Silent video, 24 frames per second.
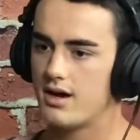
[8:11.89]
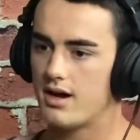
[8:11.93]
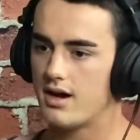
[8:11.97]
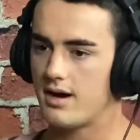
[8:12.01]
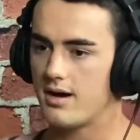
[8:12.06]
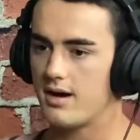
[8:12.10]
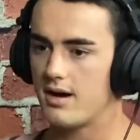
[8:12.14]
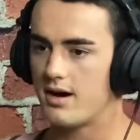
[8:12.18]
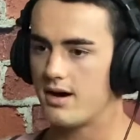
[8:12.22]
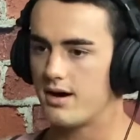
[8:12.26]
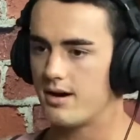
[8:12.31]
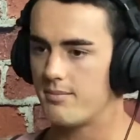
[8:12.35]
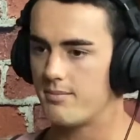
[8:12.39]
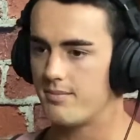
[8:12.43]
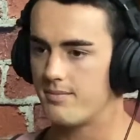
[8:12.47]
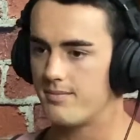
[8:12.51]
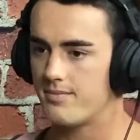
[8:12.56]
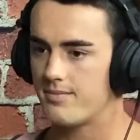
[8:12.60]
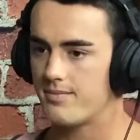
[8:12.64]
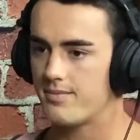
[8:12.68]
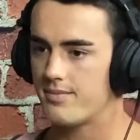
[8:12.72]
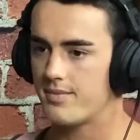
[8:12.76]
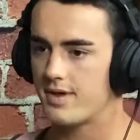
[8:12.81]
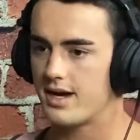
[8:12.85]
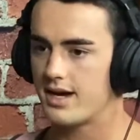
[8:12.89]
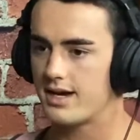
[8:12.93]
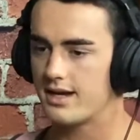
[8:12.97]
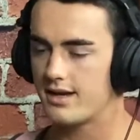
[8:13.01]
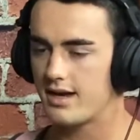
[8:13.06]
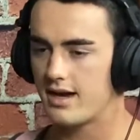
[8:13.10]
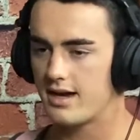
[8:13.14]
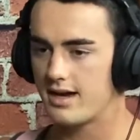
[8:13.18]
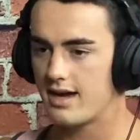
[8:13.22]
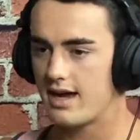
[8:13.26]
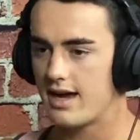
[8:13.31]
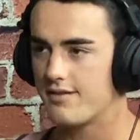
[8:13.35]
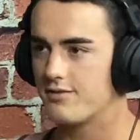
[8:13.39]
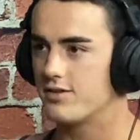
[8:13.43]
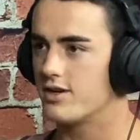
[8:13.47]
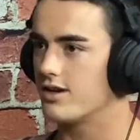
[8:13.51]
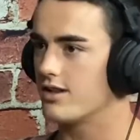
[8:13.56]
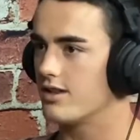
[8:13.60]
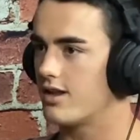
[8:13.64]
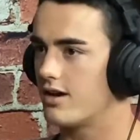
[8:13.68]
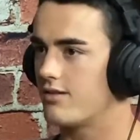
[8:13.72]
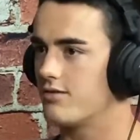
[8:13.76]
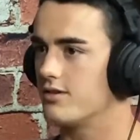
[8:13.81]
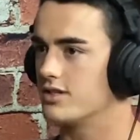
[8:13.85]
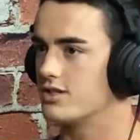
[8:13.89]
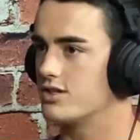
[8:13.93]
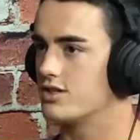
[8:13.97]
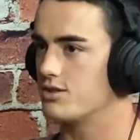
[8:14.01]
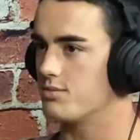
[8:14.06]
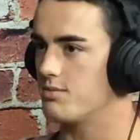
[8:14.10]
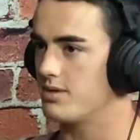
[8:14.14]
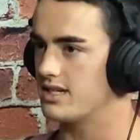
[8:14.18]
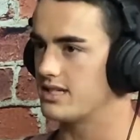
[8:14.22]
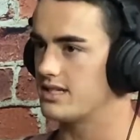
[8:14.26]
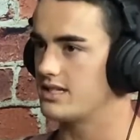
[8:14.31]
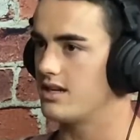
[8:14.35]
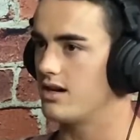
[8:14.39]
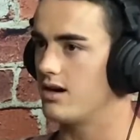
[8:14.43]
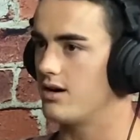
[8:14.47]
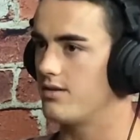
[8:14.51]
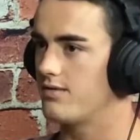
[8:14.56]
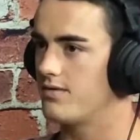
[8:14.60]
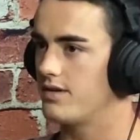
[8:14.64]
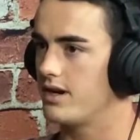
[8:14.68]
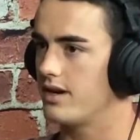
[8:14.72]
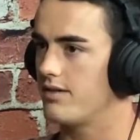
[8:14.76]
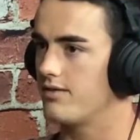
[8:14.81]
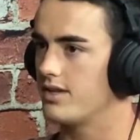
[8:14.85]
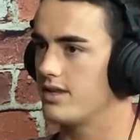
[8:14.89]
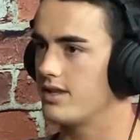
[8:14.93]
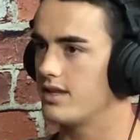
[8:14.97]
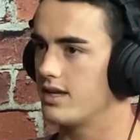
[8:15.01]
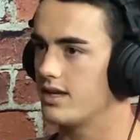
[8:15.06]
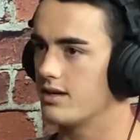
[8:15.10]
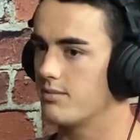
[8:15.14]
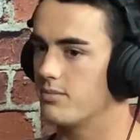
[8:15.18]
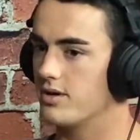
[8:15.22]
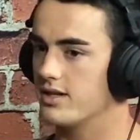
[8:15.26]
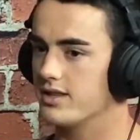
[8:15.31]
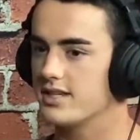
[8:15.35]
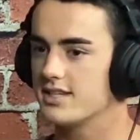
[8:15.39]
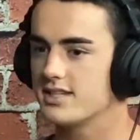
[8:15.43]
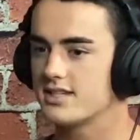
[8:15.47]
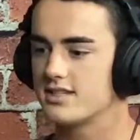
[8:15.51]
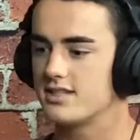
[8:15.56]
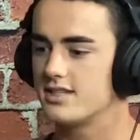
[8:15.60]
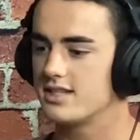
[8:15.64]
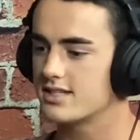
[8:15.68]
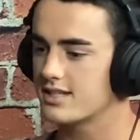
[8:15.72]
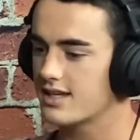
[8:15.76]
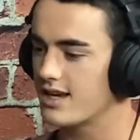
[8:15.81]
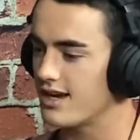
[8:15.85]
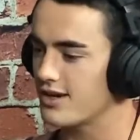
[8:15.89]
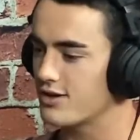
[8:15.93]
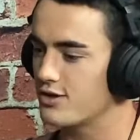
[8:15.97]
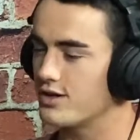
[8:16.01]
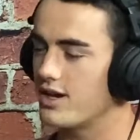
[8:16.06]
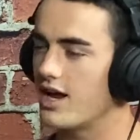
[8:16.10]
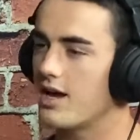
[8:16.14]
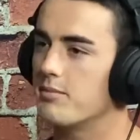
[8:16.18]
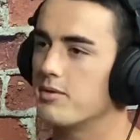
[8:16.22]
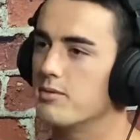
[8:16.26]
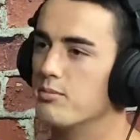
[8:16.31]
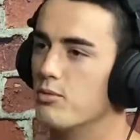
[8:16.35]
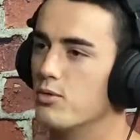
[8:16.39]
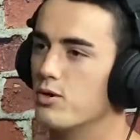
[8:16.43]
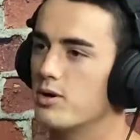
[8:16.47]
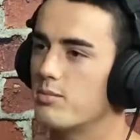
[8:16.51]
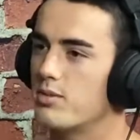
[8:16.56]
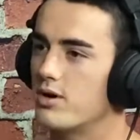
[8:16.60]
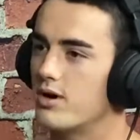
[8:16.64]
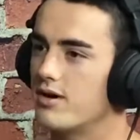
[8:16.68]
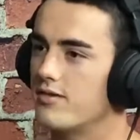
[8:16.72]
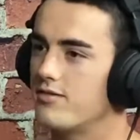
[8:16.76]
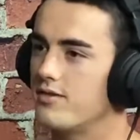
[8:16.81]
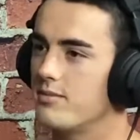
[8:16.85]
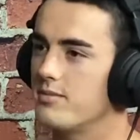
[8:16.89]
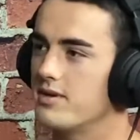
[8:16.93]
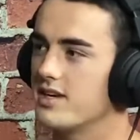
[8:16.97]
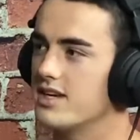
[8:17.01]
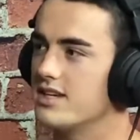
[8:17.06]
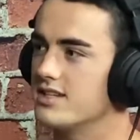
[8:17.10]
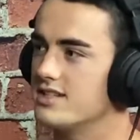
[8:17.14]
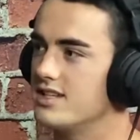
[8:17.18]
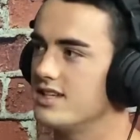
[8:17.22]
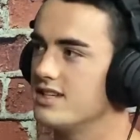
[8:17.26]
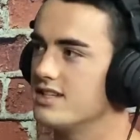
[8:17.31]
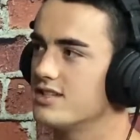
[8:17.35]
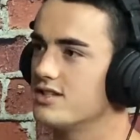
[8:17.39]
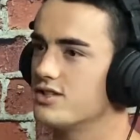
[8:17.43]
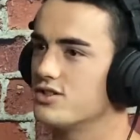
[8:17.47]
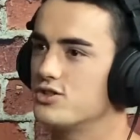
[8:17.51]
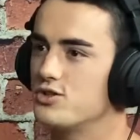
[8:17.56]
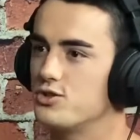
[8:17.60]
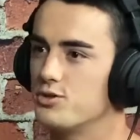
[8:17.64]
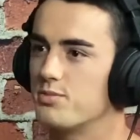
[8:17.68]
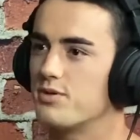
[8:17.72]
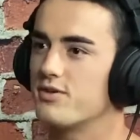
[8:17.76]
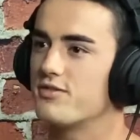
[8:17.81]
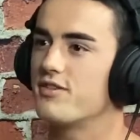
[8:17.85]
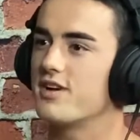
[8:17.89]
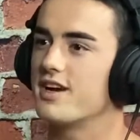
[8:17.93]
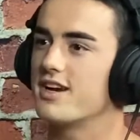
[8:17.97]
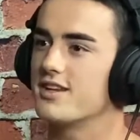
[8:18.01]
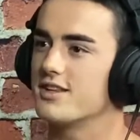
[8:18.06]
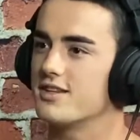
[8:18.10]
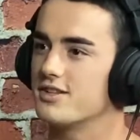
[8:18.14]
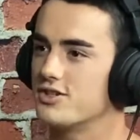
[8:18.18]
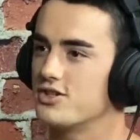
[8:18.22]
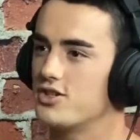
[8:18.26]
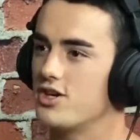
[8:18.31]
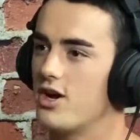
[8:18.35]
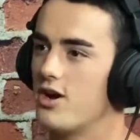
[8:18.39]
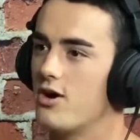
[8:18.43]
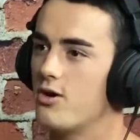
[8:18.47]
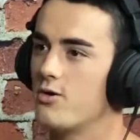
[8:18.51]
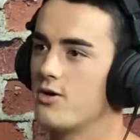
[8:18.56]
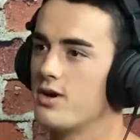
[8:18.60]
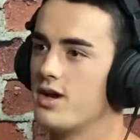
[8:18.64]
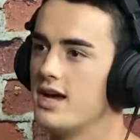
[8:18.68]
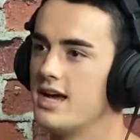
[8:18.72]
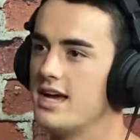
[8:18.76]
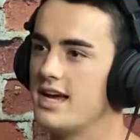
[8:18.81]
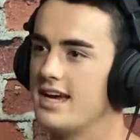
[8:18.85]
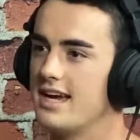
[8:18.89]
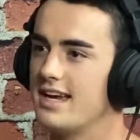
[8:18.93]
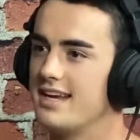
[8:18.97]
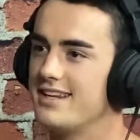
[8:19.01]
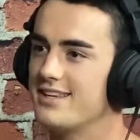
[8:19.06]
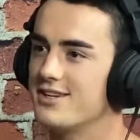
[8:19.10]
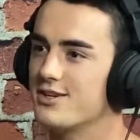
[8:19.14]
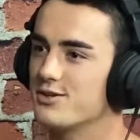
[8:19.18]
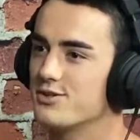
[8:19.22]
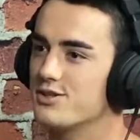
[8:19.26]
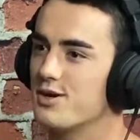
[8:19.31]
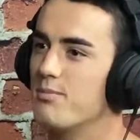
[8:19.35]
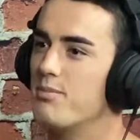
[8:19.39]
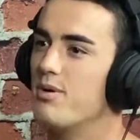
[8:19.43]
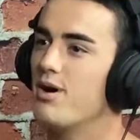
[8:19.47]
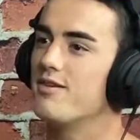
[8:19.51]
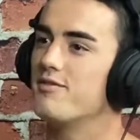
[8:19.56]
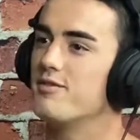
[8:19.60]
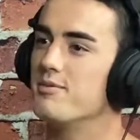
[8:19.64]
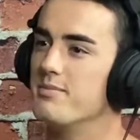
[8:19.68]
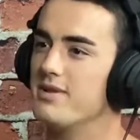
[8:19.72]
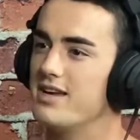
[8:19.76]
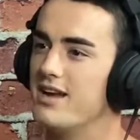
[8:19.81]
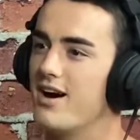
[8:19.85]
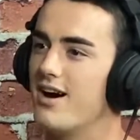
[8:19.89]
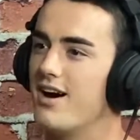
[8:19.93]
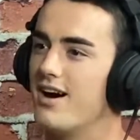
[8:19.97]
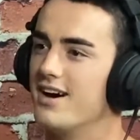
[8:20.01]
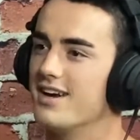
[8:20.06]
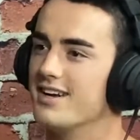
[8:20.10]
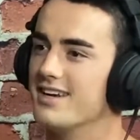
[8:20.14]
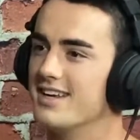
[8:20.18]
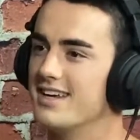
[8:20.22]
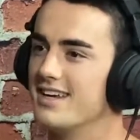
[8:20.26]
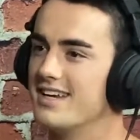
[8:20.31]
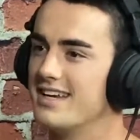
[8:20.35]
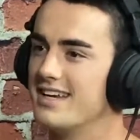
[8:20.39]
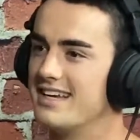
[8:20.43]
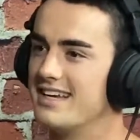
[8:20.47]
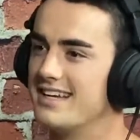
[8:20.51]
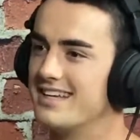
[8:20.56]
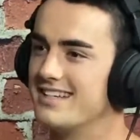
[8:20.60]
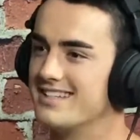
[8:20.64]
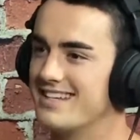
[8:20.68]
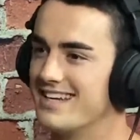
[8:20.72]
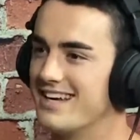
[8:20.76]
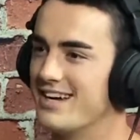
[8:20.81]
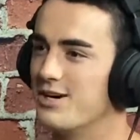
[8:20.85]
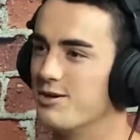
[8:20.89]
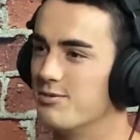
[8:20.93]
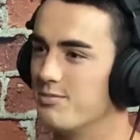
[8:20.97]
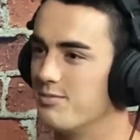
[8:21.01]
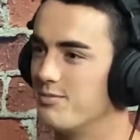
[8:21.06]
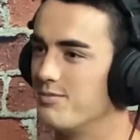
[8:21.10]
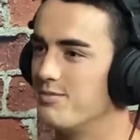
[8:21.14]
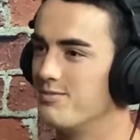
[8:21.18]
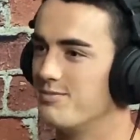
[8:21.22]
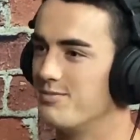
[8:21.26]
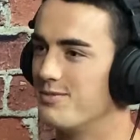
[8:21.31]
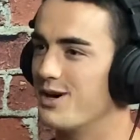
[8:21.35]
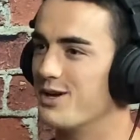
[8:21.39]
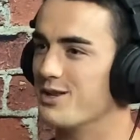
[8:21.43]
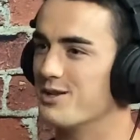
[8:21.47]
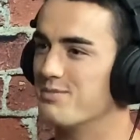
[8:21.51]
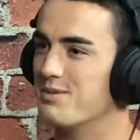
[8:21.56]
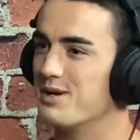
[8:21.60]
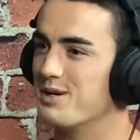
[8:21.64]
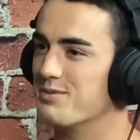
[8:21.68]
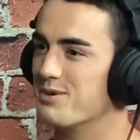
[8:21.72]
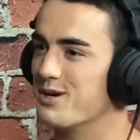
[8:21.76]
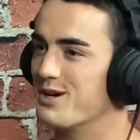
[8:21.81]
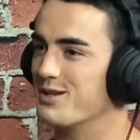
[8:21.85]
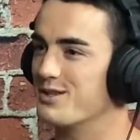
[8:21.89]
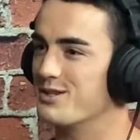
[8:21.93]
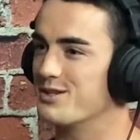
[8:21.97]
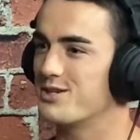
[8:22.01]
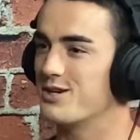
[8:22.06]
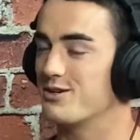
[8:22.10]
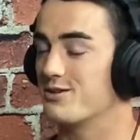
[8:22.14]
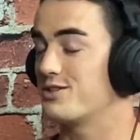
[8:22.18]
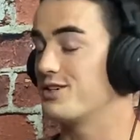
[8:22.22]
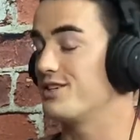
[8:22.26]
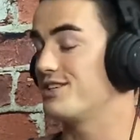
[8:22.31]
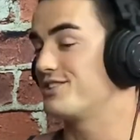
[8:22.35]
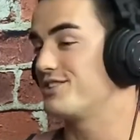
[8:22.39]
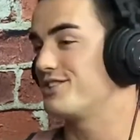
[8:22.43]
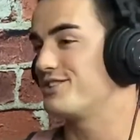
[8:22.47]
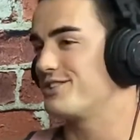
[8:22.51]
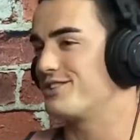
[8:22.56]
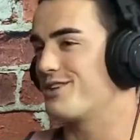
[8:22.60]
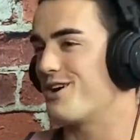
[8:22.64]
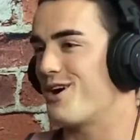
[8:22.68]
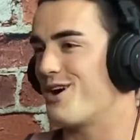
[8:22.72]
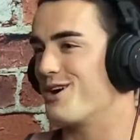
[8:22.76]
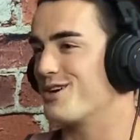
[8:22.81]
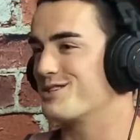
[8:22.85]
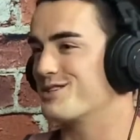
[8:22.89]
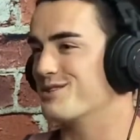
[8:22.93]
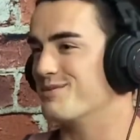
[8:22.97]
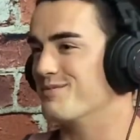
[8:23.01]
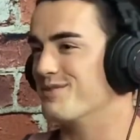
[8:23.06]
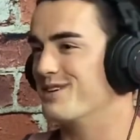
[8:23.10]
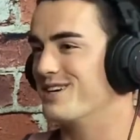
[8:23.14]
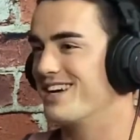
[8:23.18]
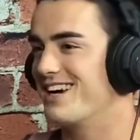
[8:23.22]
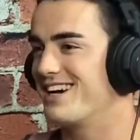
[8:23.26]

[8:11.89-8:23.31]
I have done a lot of research myself and everything, but this guy could not be more perfect because he is a super fan of the show and he goes above and beyond to help other people get on the show. It's just awesome.